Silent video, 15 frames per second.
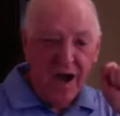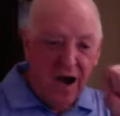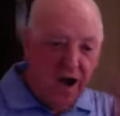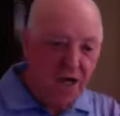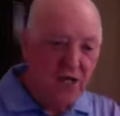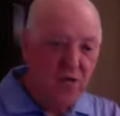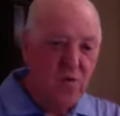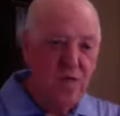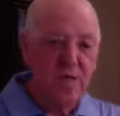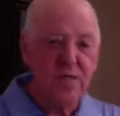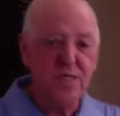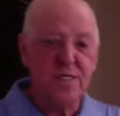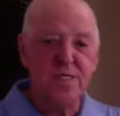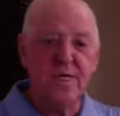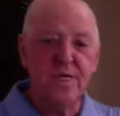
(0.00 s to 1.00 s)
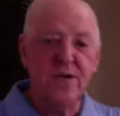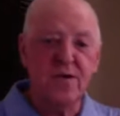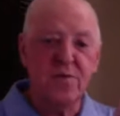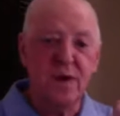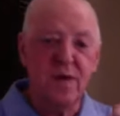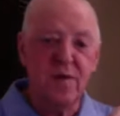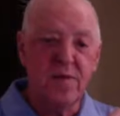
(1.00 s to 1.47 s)
Are you interested to hear
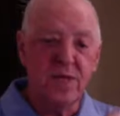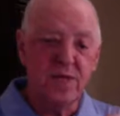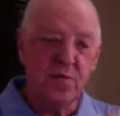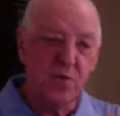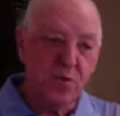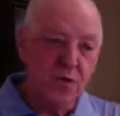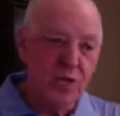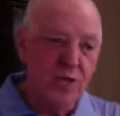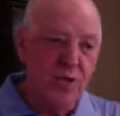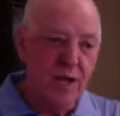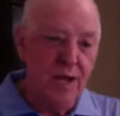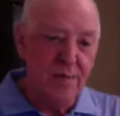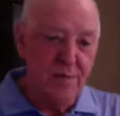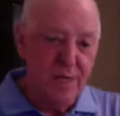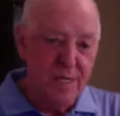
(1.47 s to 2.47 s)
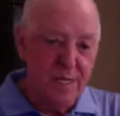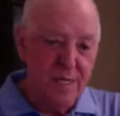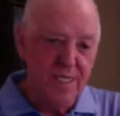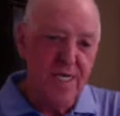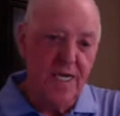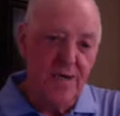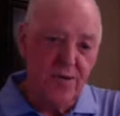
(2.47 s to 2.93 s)
about this? Would you like me to
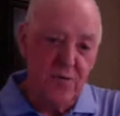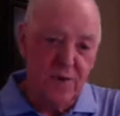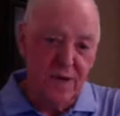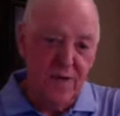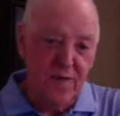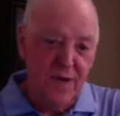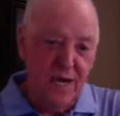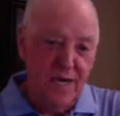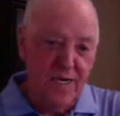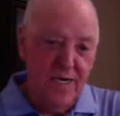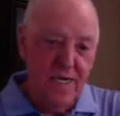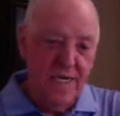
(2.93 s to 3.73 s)
tell you about that?